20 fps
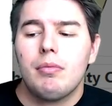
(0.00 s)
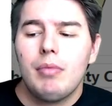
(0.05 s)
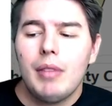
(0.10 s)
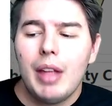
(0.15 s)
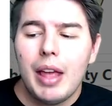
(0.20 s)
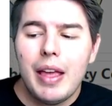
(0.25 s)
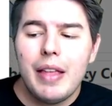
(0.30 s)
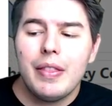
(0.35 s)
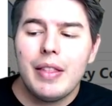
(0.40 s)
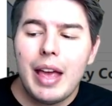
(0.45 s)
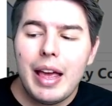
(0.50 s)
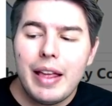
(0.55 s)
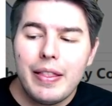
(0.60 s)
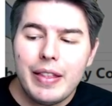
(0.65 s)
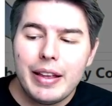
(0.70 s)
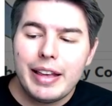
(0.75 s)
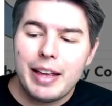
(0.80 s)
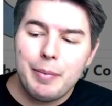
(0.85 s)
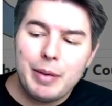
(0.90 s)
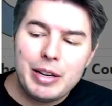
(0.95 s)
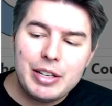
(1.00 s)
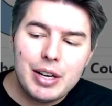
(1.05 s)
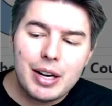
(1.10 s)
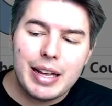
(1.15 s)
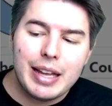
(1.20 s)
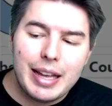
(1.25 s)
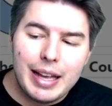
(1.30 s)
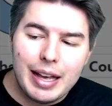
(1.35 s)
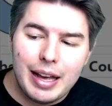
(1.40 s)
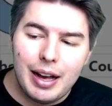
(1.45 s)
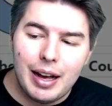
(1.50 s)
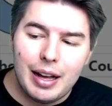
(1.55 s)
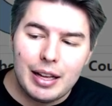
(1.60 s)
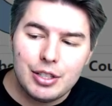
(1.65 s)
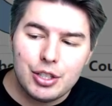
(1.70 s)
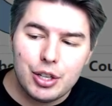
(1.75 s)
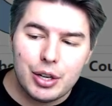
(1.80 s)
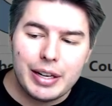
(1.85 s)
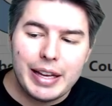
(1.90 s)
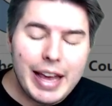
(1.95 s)
and then can be done
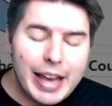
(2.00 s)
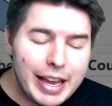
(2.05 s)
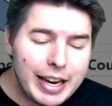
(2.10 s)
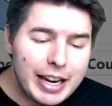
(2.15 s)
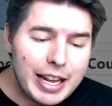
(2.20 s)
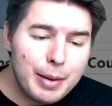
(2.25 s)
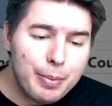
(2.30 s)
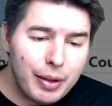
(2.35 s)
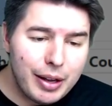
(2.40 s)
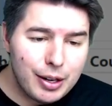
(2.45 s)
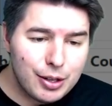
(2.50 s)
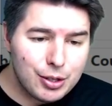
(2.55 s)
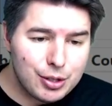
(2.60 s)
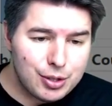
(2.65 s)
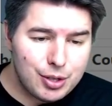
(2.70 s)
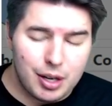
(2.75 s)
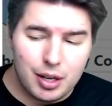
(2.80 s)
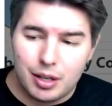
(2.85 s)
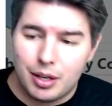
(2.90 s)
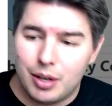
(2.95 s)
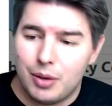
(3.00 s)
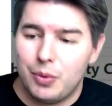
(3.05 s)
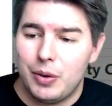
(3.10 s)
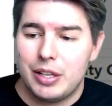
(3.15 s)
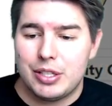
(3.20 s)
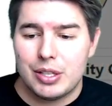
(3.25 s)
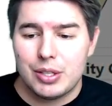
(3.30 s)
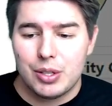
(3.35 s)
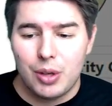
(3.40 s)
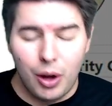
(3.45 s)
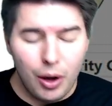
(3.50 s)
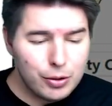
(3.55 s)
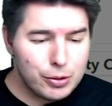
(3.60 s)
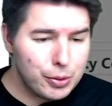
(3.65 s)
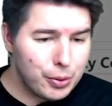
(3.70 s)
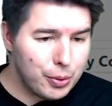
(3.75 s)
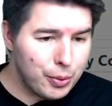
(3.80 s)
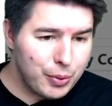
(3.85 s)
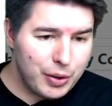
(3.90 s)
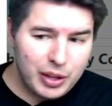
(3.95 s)
during any player's turn, which is
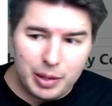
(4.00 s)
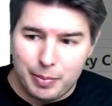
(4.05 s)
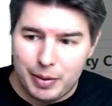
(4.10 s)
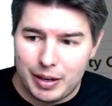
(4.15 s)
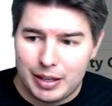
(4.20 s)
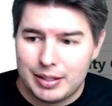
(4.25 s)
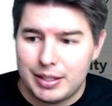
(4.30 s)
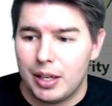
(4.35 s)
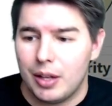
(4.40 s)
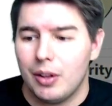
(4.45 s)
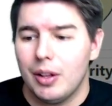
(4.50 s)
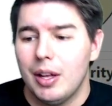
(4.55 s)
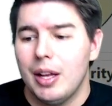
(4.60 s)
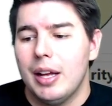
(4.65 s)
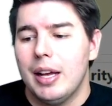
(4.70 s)
also a really big deal.